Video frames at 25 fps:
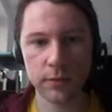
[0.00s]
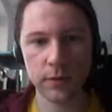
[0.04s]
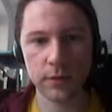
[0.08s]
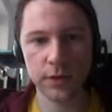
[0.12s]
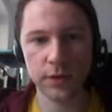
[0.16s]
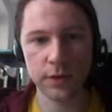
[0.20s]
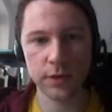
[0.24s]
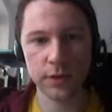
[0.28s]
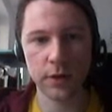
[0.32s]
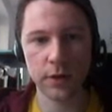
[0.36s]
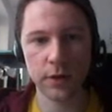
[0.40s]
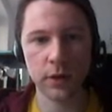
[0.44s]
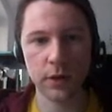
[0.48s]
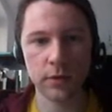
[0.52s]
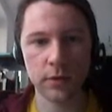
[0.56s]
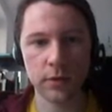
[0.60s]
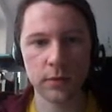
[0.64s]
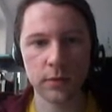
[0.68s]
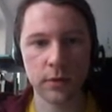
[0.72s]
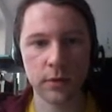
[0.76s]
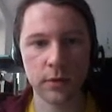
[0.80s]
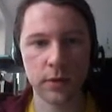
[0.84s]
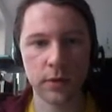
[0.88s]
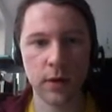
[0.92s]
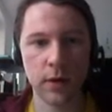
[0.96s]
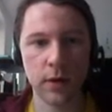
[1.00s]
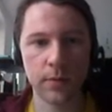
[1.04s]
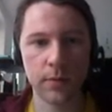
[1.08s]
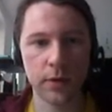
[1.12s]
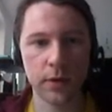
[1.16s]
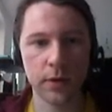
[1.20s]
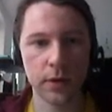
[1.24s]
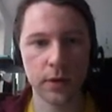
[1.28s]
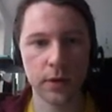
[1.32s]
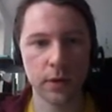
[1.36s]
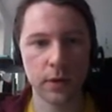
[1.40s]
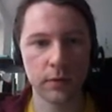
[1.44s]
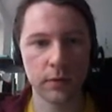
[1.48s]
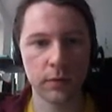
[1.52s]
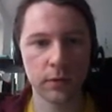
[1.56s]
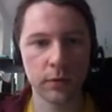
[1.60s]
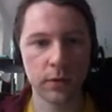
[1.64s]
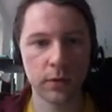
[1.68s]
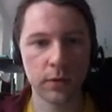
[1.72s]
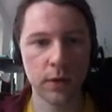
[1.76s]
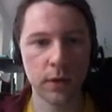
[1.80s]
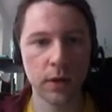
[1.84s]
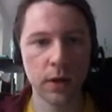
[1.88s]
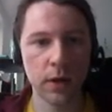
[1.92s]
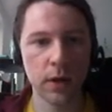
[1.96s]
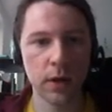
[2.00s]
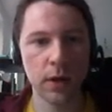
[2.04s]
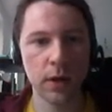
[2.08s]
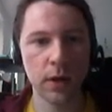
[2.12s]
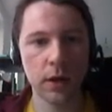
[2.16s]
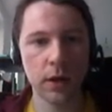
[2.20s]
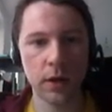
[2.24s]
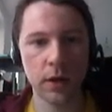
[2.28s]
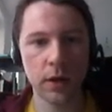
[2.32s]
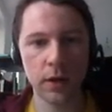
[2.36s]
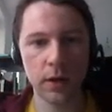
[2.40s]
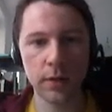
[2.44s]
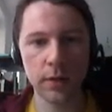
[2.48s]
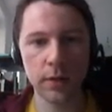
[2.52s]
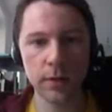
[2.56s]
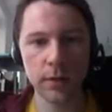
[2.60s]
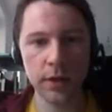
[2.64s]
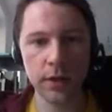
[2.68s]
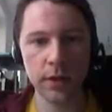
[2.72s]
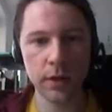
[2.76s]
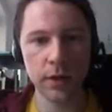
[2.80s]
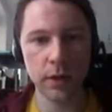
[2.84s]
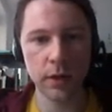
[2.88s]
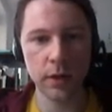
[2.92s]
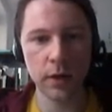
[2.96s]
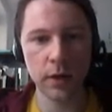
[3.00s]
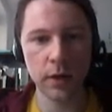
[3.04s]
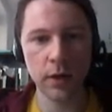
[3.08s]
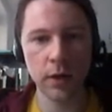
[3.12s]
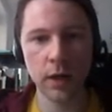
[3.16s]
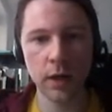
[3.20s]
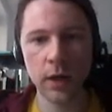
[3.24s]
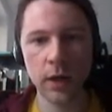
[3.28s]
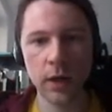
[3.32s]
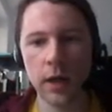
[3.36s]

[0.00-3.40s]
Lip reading: which is wrapped around liblinear,